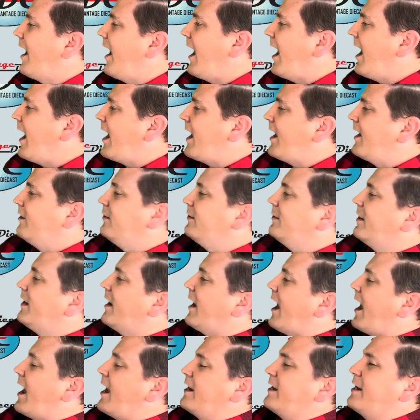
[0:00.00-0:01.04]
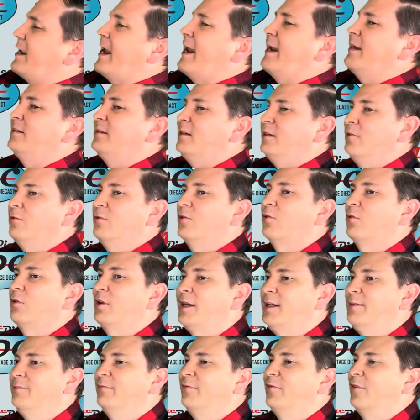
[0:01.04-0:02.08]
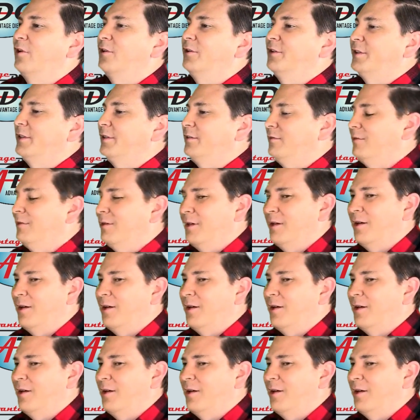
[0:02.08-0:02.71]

and a Canto Cream version.